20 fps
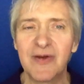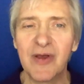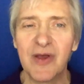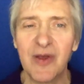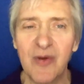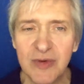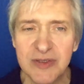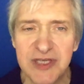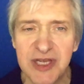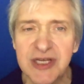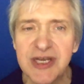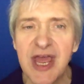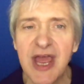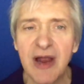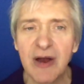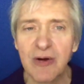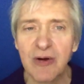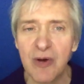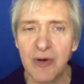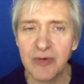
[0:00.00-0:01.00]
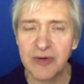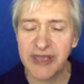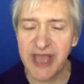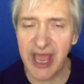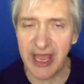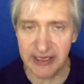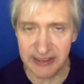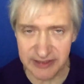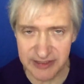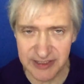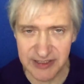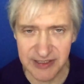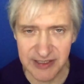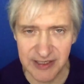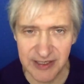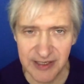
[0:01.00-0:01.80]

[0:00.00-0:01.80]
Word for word: it was a narrow gate.